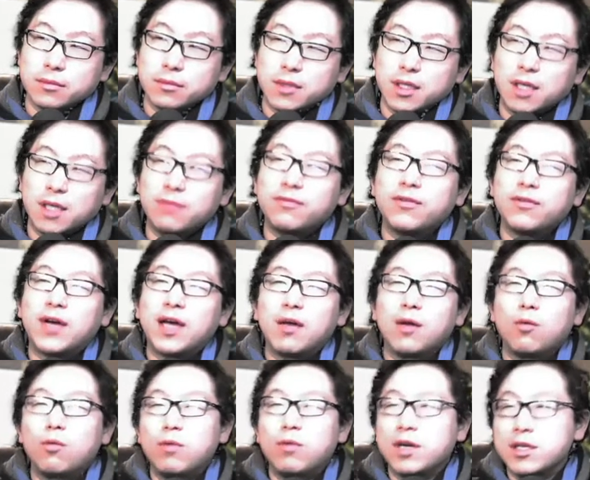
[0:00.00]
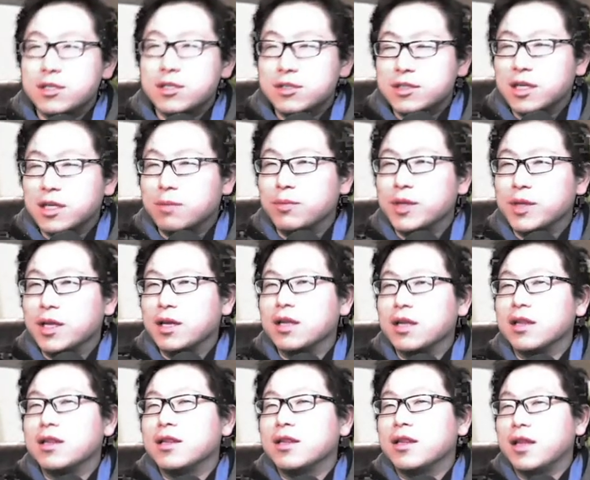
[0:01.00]
if I wish
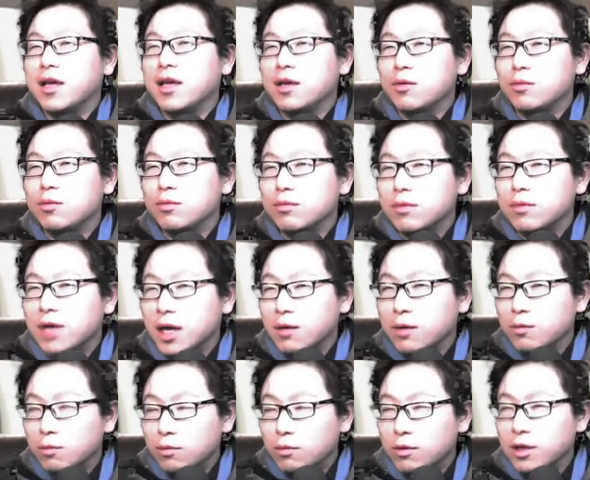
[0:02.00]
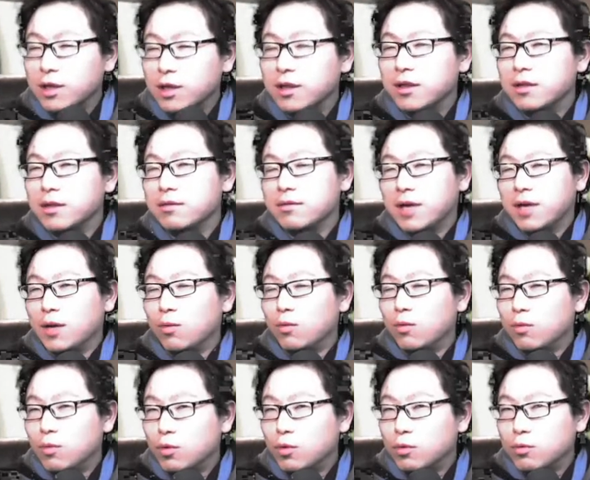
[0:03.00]
something, I
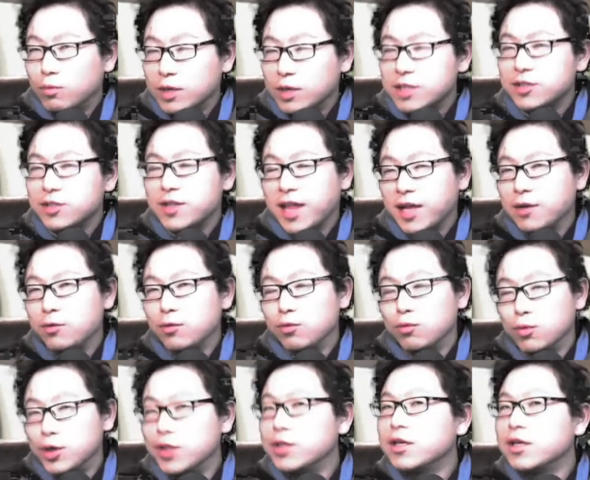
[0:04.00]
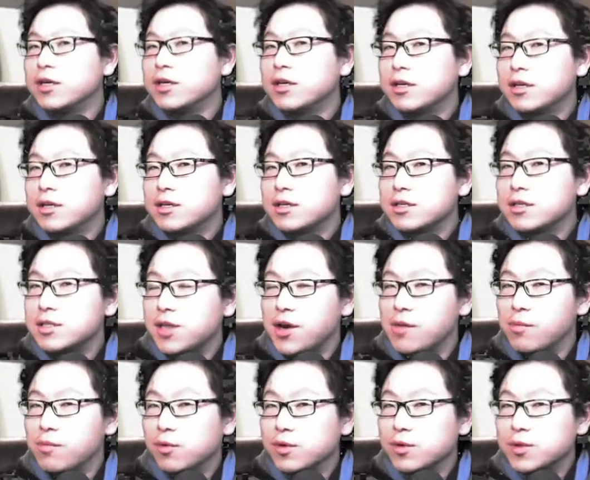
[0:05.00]
wish they would share
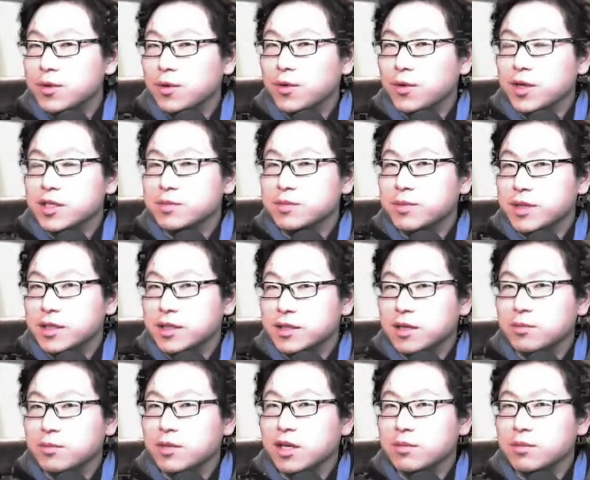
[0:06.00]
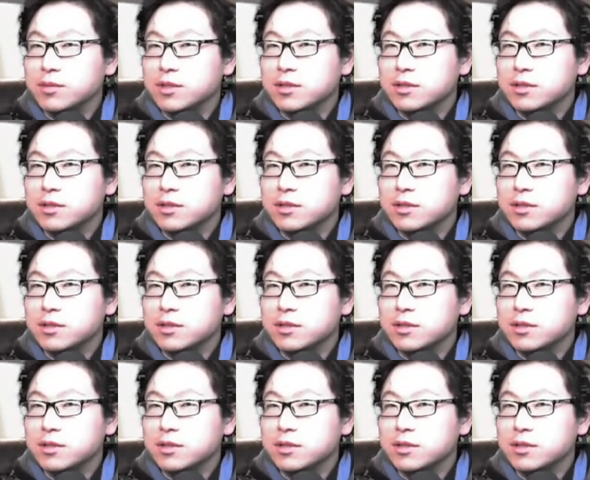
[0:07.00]
more stories, but at the same time,